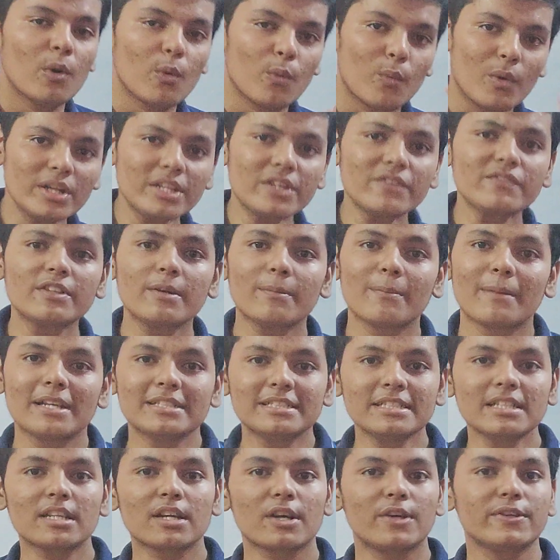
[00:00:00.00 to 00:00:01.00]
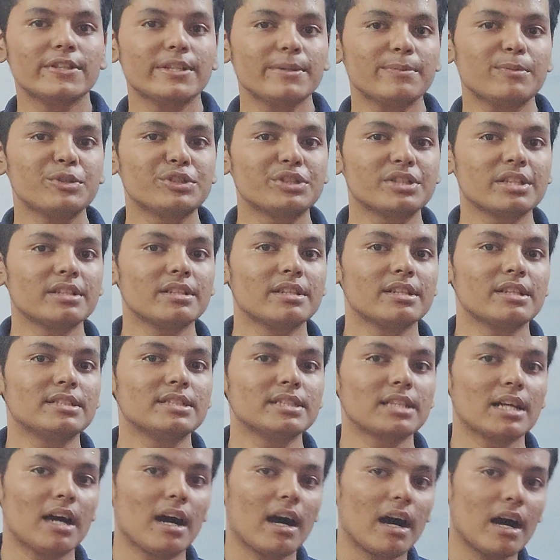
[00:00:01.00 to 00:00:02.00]
One of the major contribution
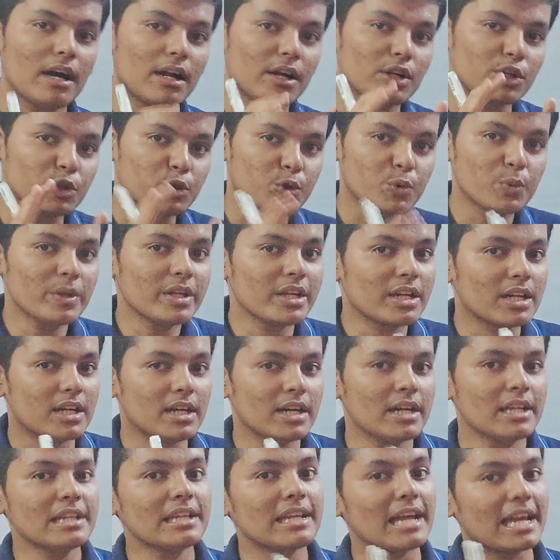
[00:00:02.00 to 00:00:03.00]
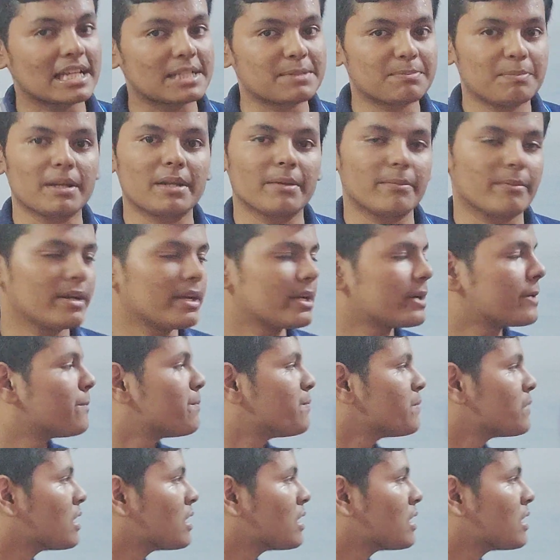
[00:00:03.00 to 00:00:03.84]
is doing an experiment.